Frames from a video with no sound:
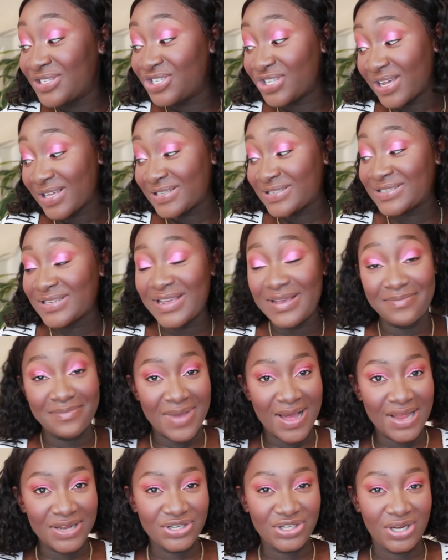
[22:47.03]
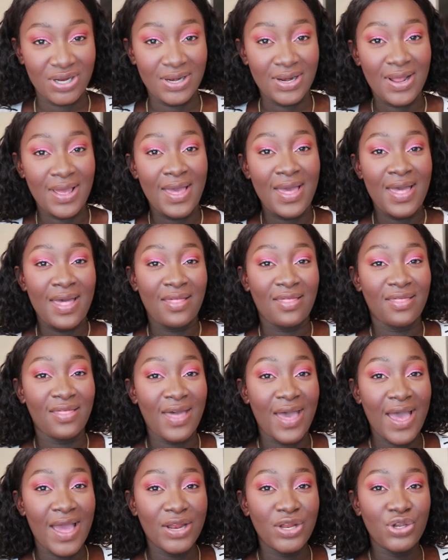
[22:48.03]
just imagine
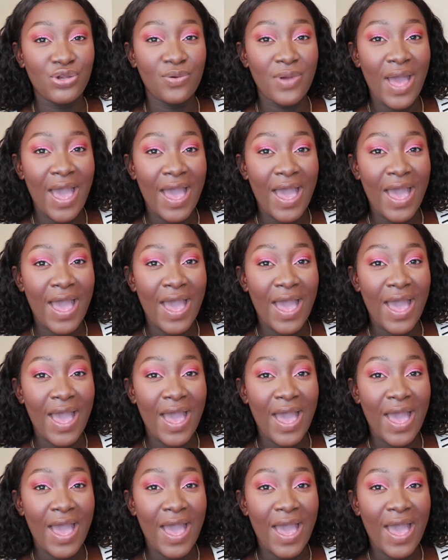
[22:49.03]
that you